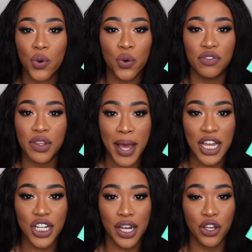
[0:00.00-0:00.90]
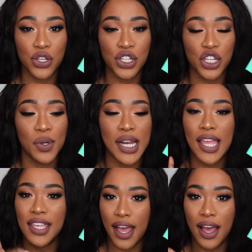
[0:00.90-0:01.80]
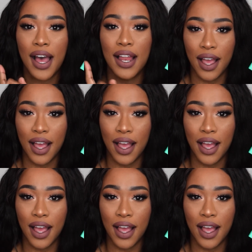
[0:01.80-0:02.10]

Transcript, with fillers: all of the matte shadows and you were like yeah I